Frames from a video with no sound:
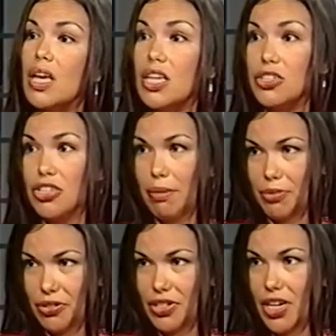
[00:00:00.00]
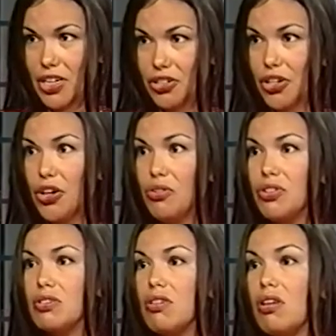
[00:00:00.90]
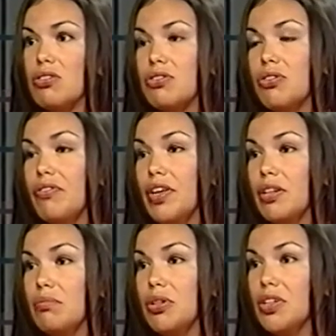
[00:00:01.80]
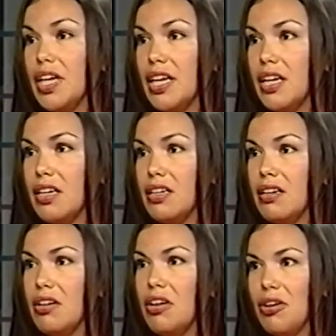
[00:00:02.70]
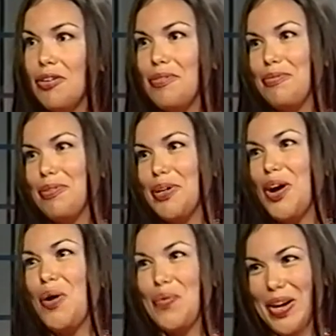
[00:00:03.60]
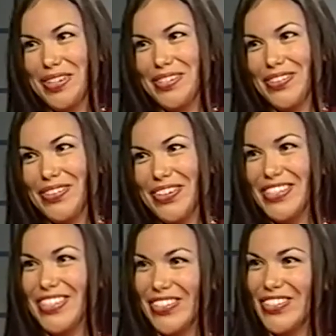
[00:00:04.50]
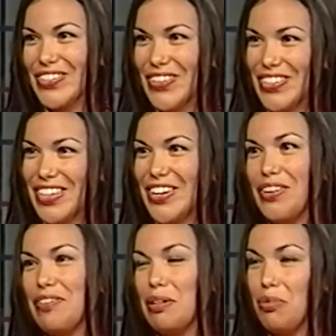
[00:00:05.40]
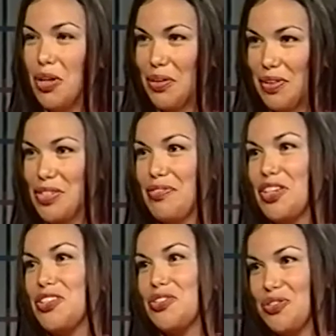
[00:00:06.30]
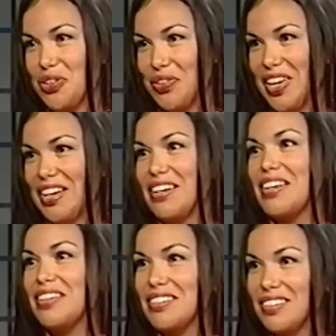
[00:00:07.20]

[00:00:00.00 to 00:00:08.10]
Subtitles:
In Chapters in Indigo. There's also available in what we call res stores, so stores that are available on reservations throughout Canada.